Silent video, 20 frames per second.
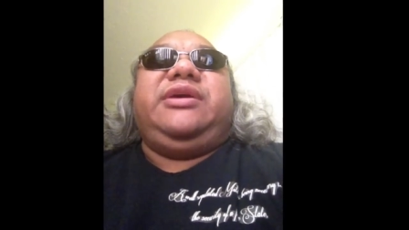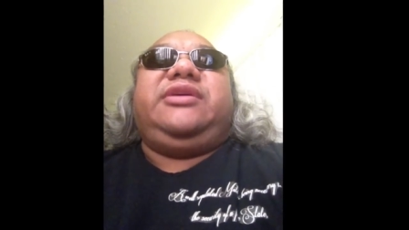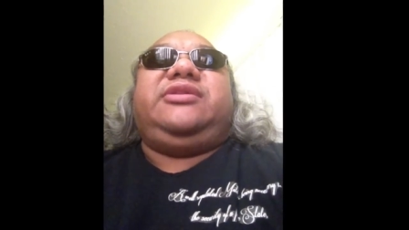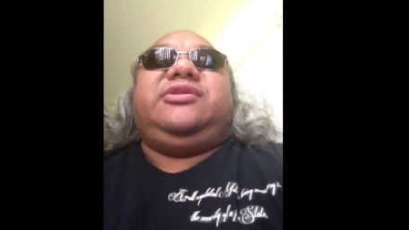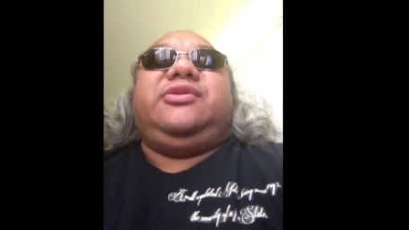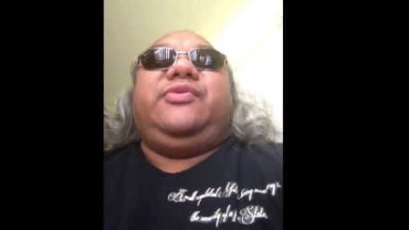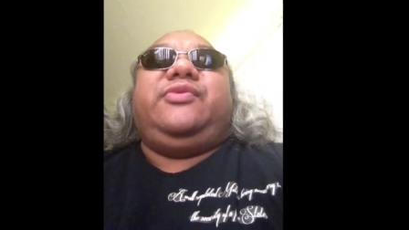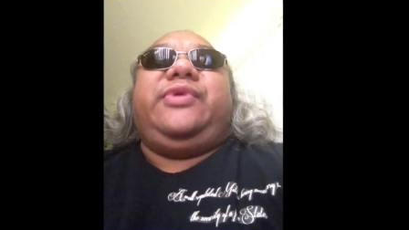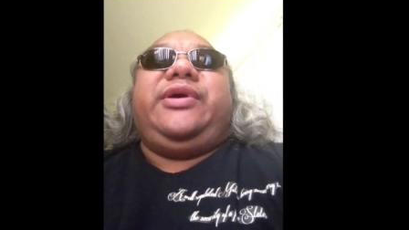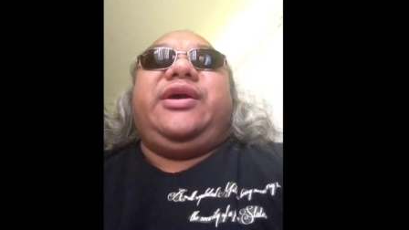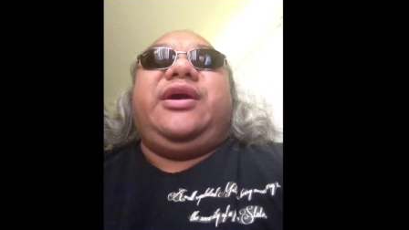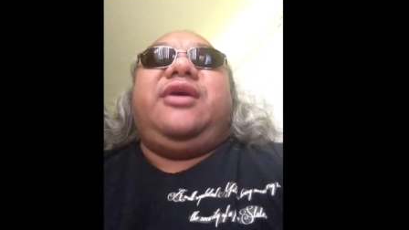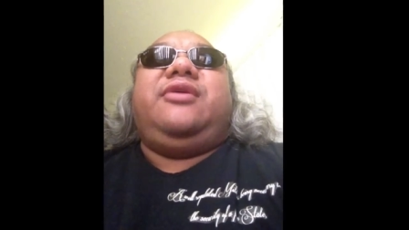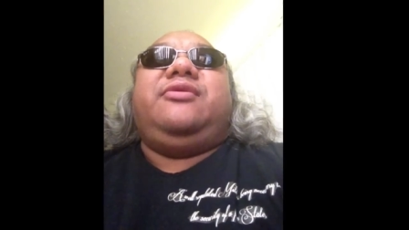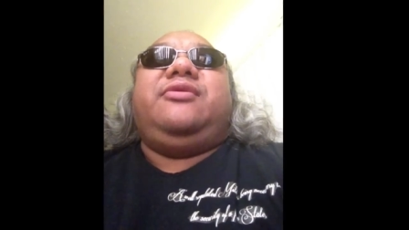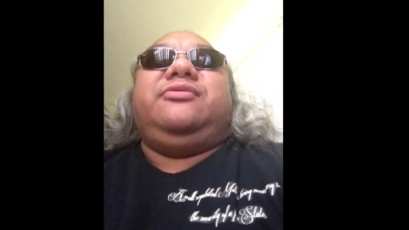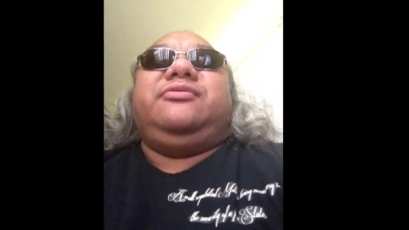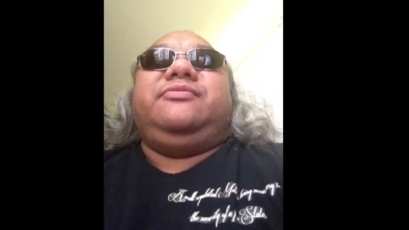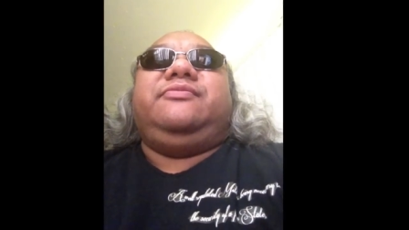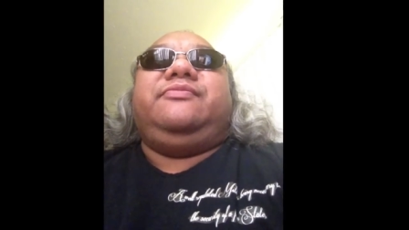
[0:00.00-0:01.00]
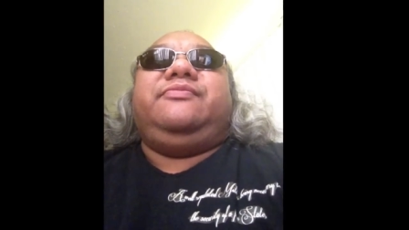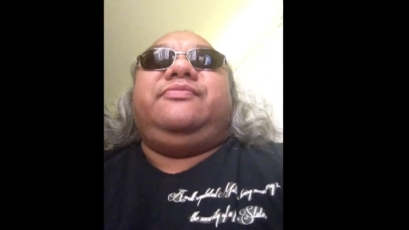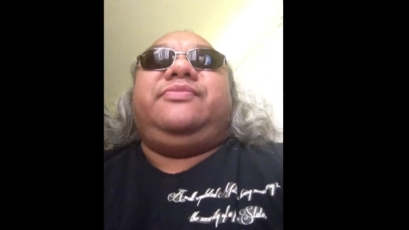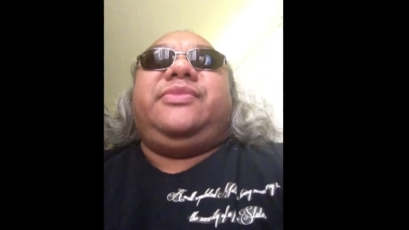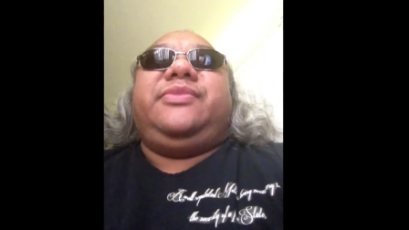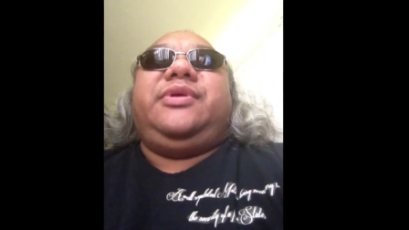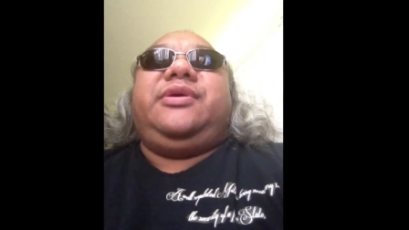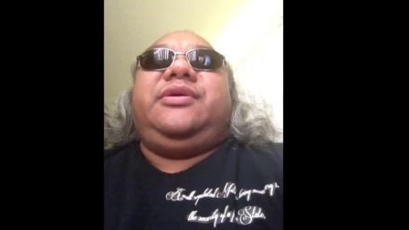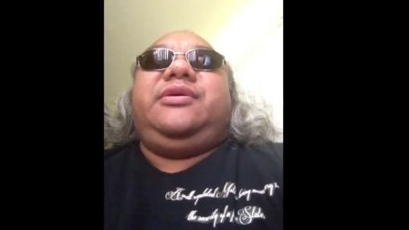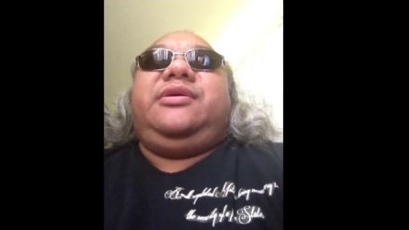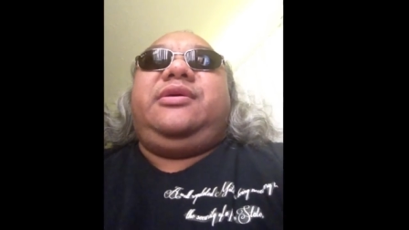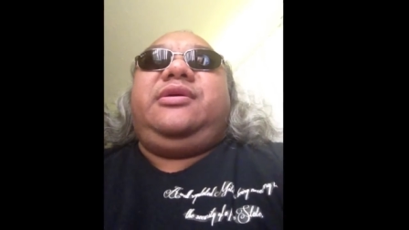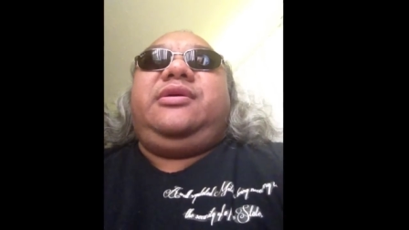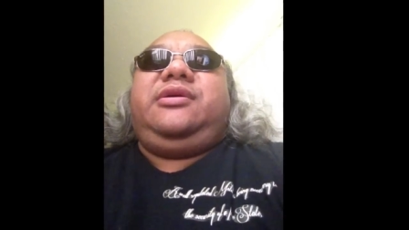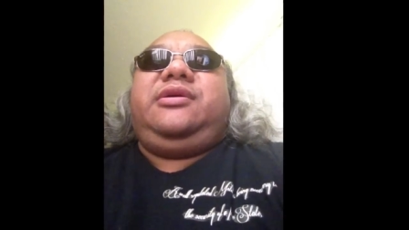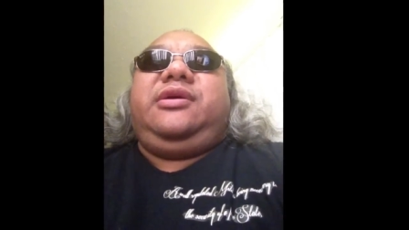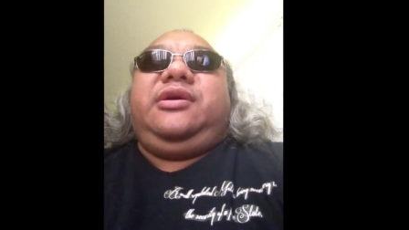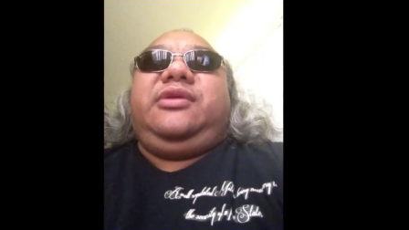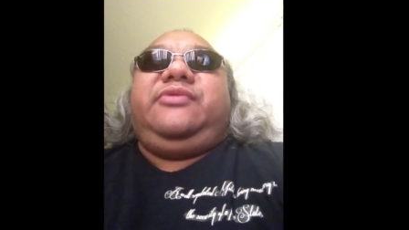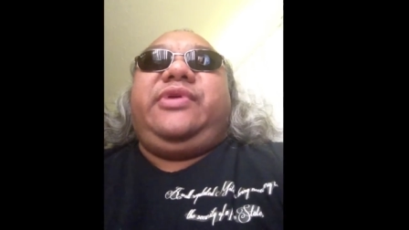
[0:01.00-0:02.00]
their way out
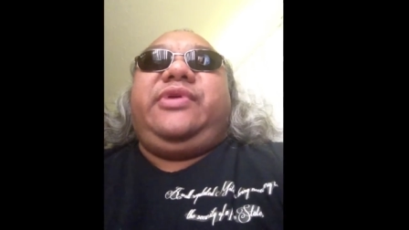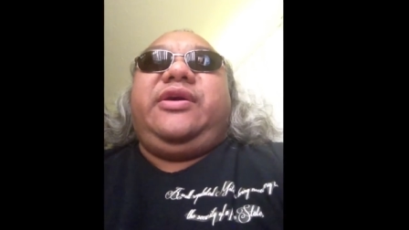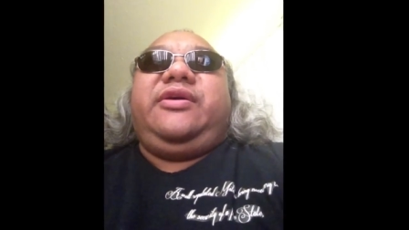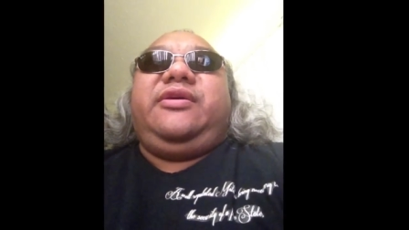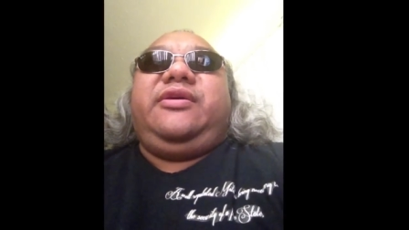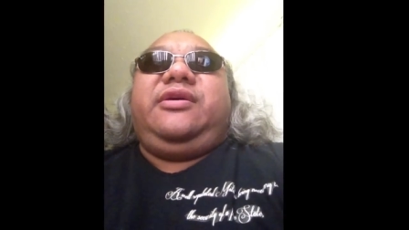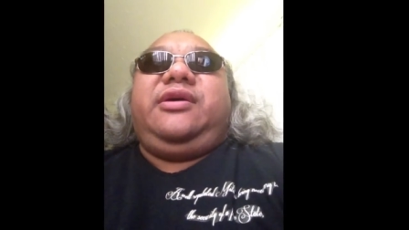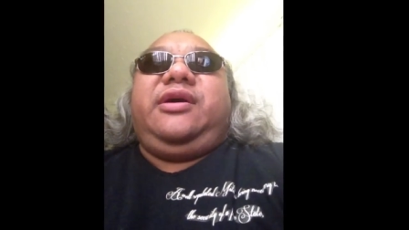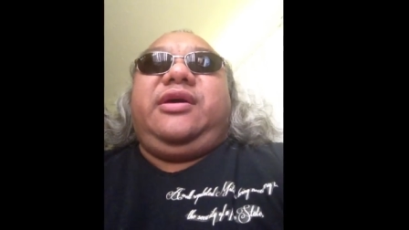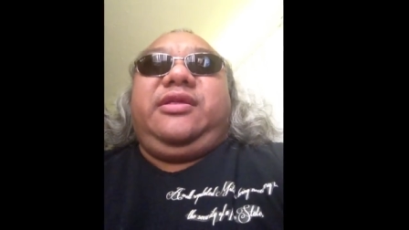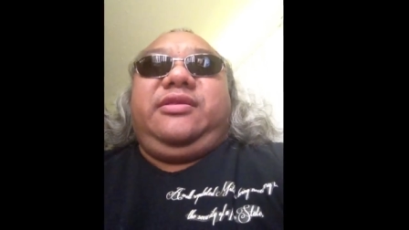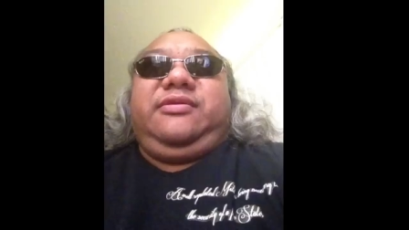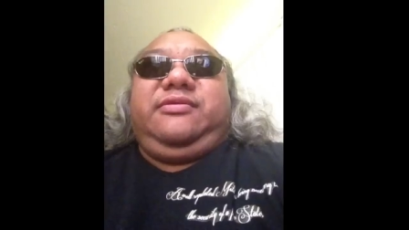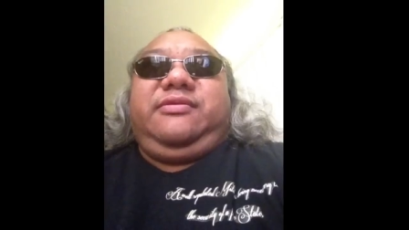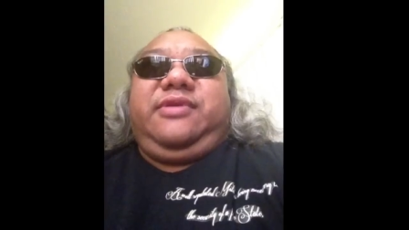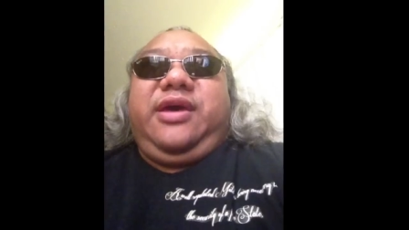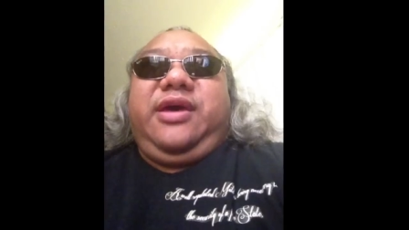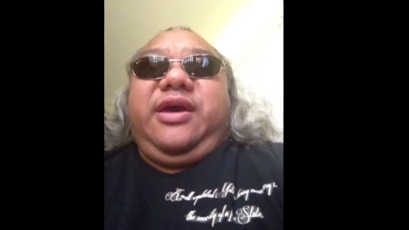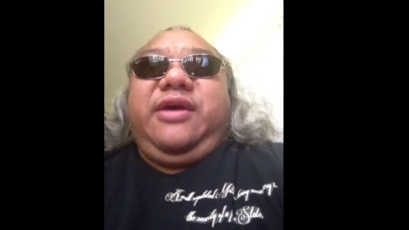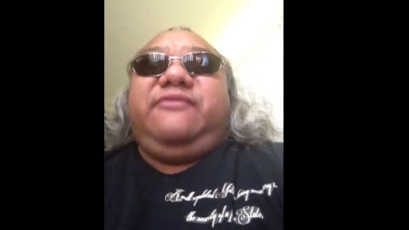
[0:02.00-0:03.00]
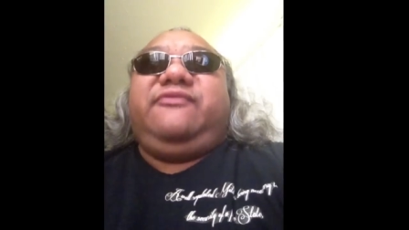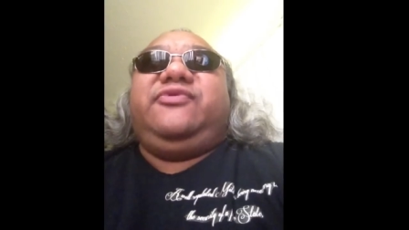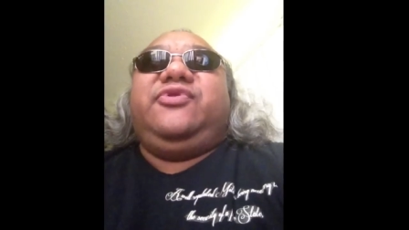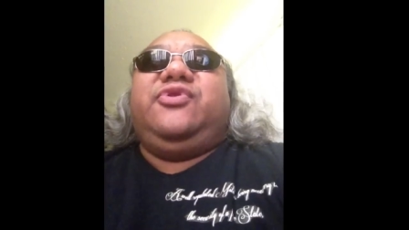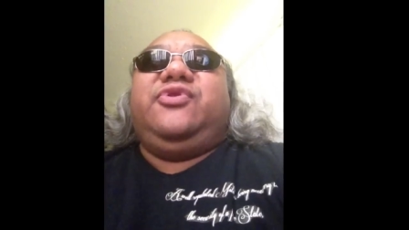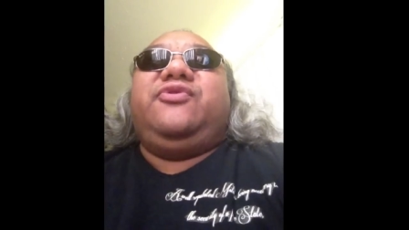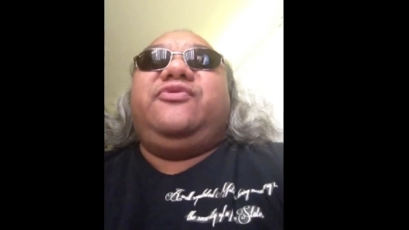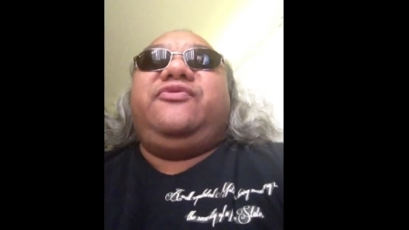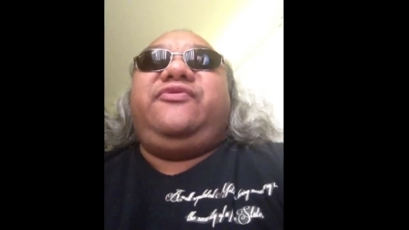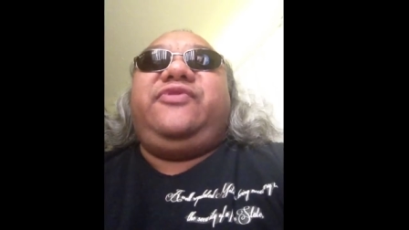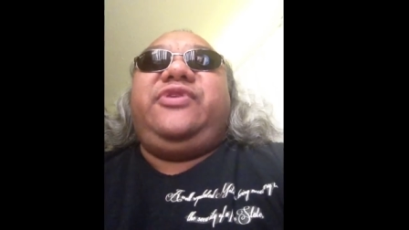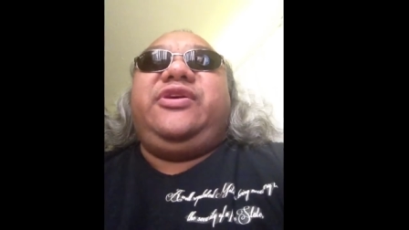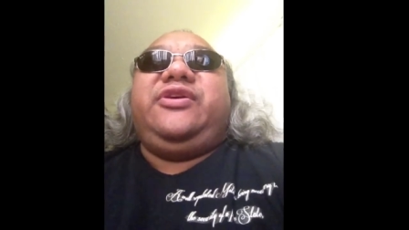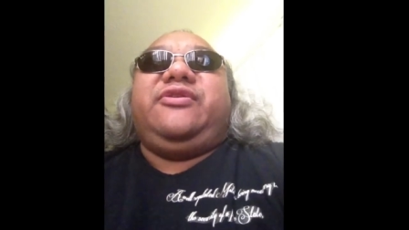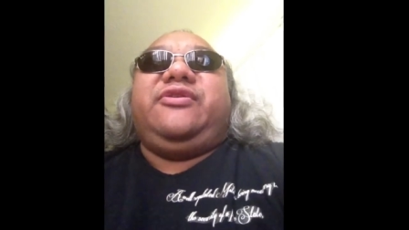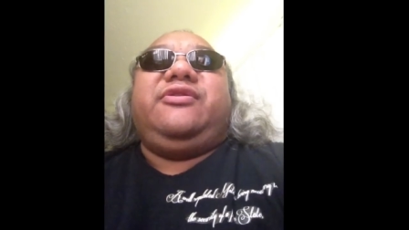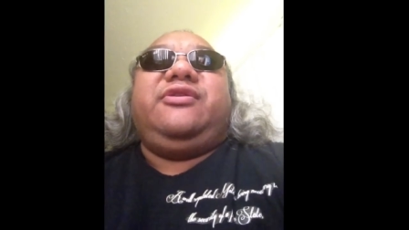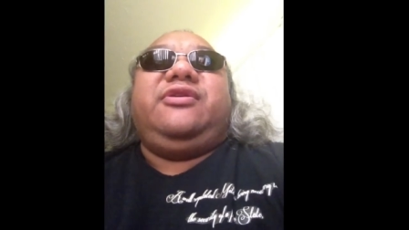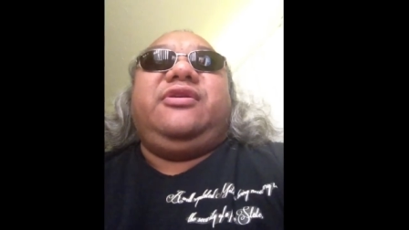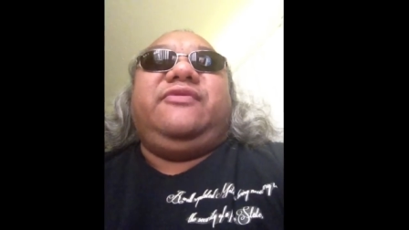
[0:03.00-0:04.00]
and have no
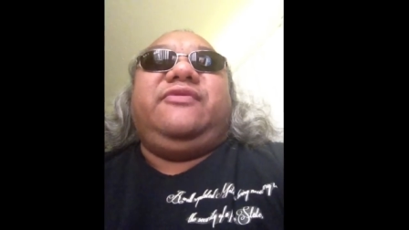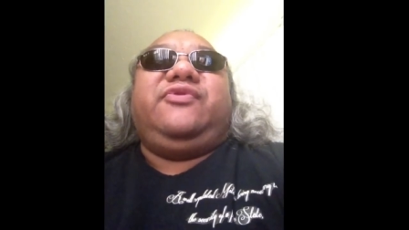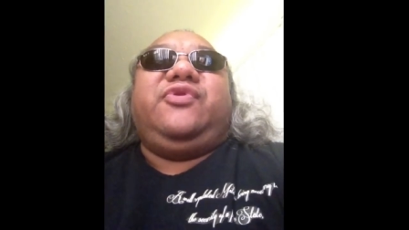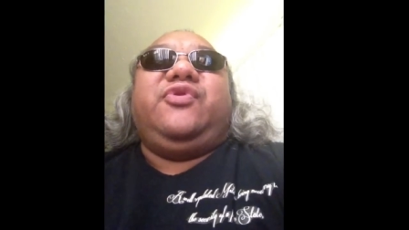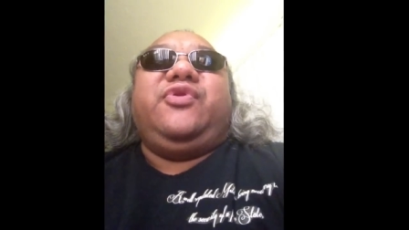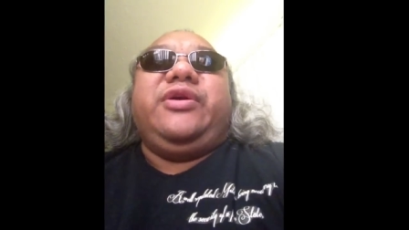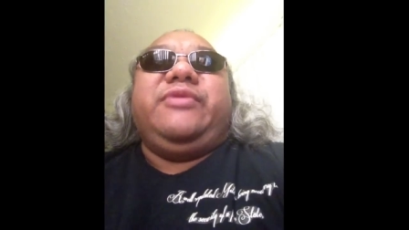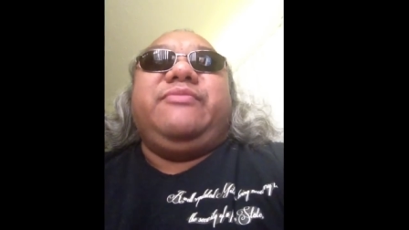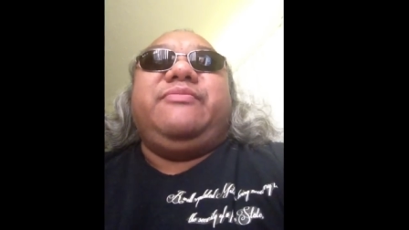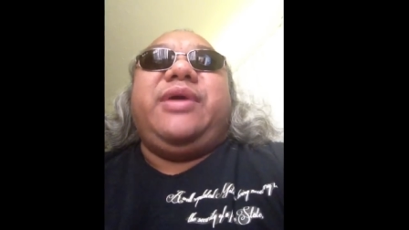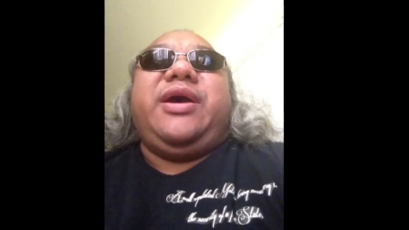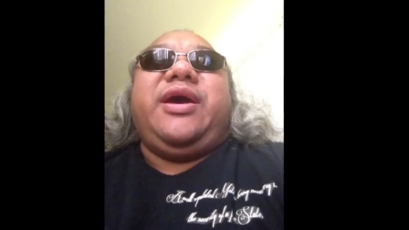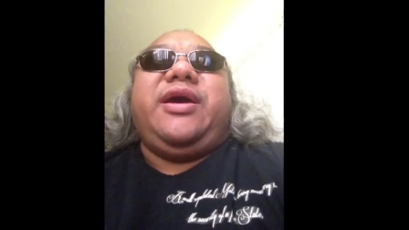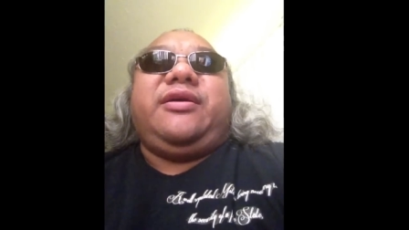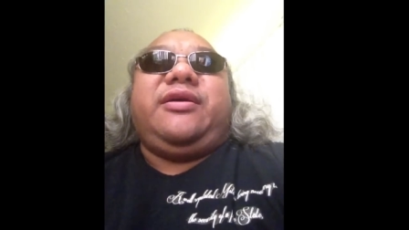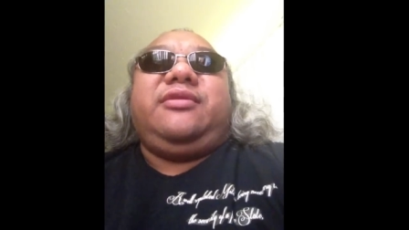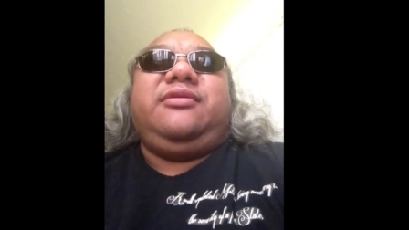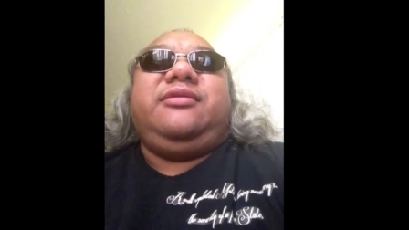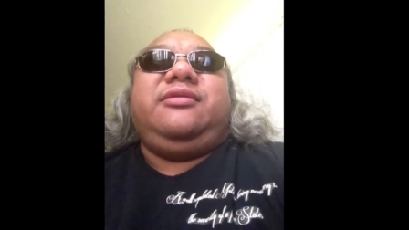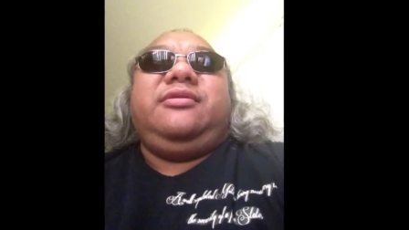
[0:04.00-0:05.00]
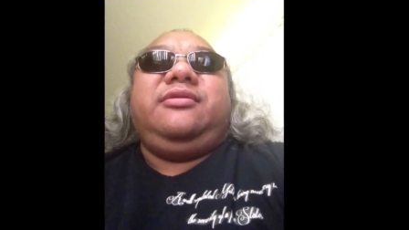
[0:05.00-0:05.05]
fear of going back.